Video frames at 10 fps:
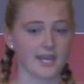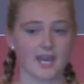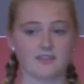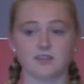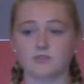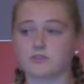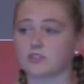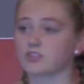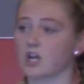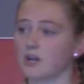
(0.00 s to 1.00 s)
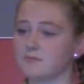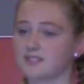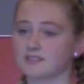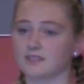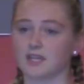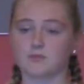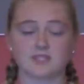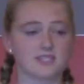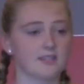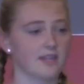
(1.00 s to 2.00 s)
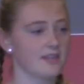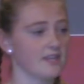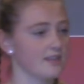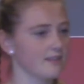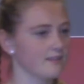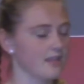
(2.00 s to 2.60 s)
And they lose their jobs, and then